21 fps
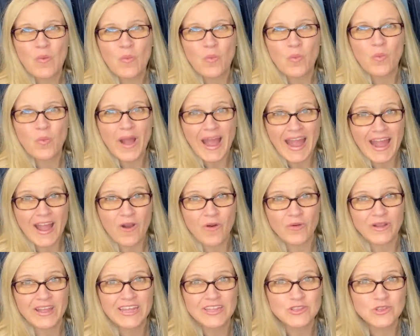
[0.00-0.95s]

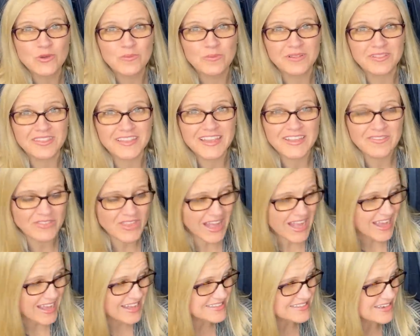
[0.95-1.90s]
wow, can you believe
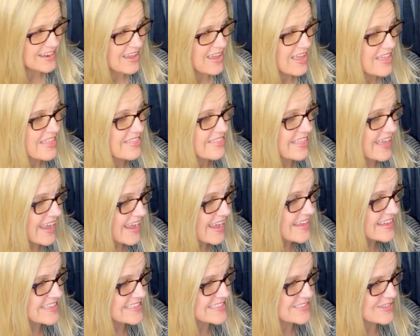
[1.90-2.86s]
that?
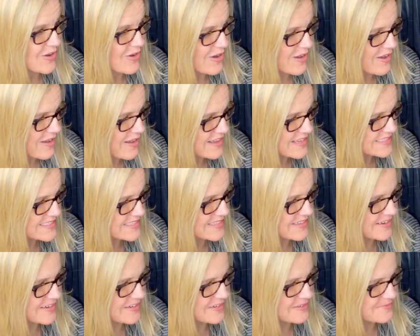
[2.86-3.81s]
That is
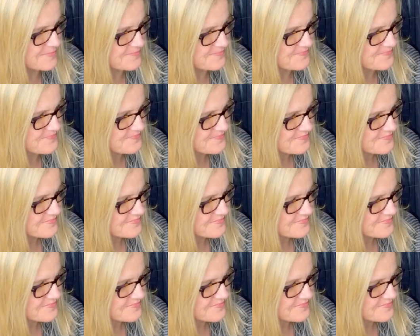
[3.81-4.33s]
awesome.